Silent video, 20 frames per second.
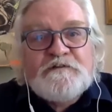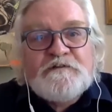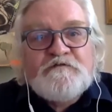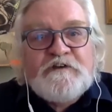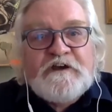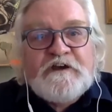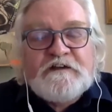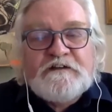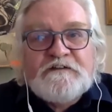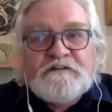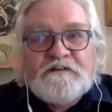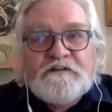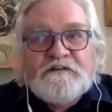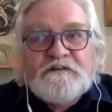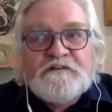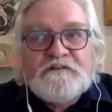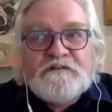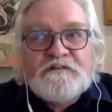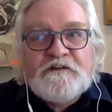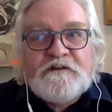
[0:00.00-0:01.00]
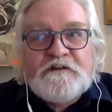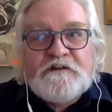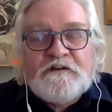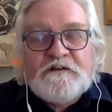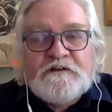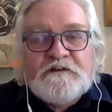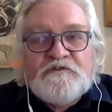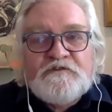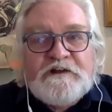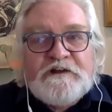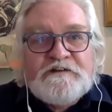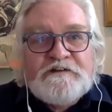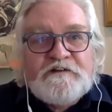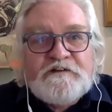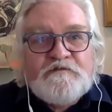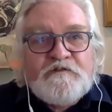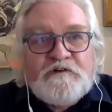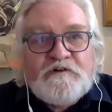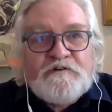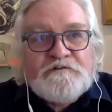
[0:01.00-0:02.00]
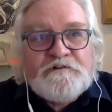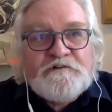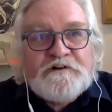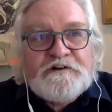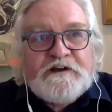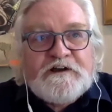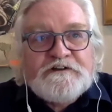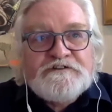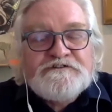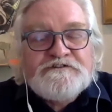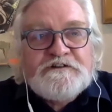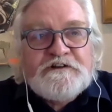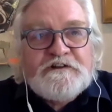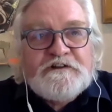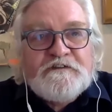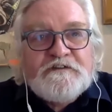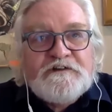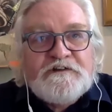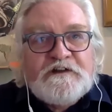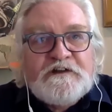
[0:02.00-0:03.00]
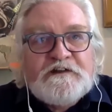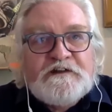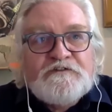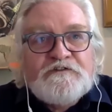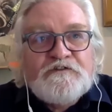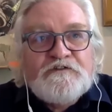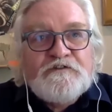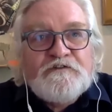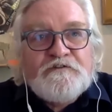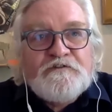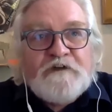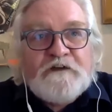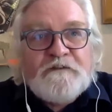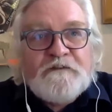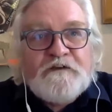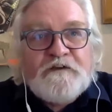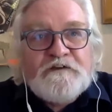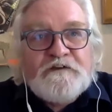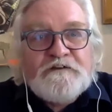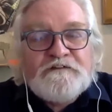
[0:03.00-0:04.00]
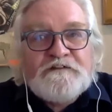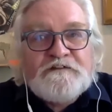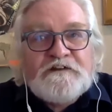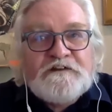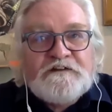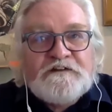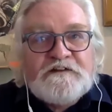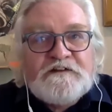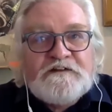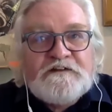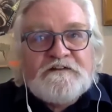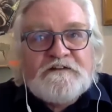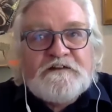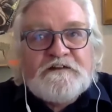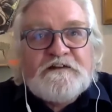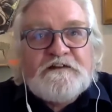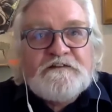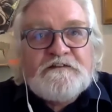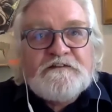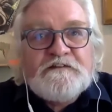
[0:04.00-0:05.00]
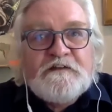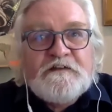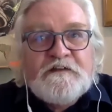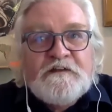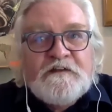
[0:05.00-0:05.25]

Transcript: in fact, is uh, a 20 fold reduction in the need to run the OCGTs